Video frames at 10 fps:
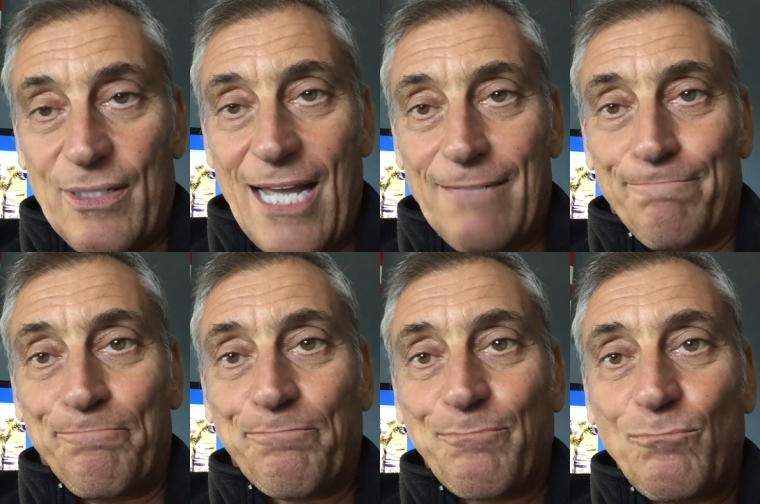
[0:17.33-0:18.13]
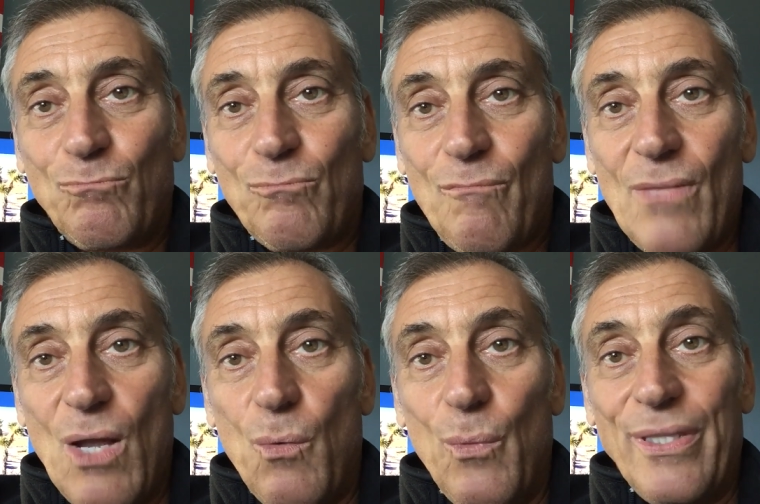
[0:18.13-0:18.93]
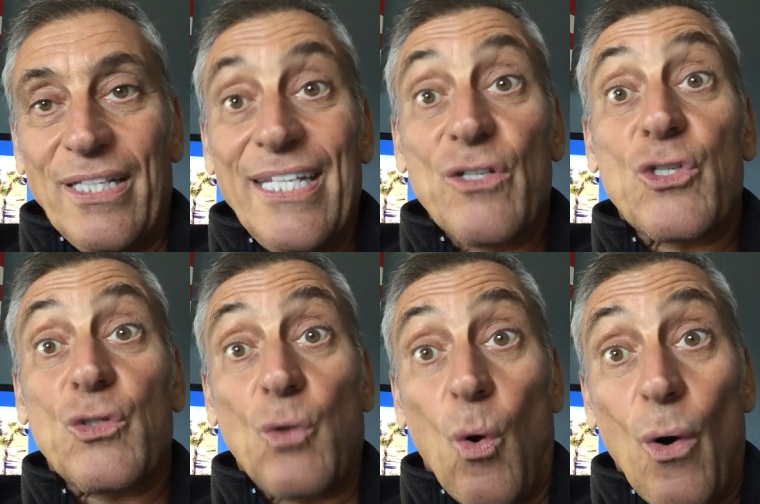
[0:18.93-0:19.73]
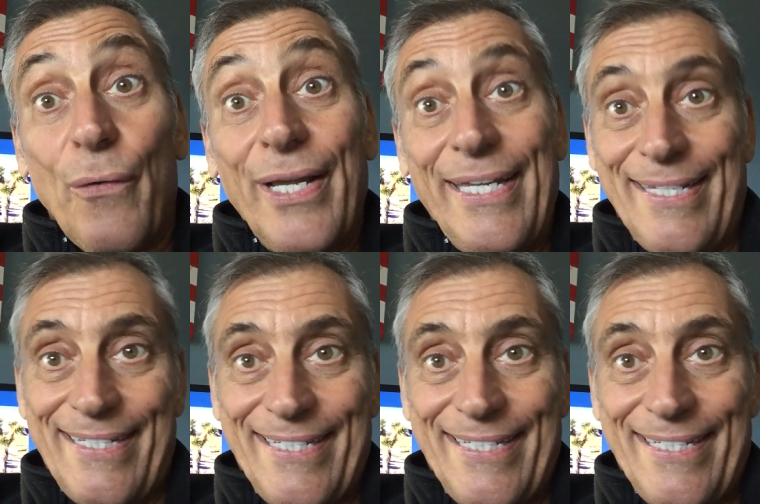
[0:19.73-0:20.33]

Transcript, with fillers: okay? With a little story.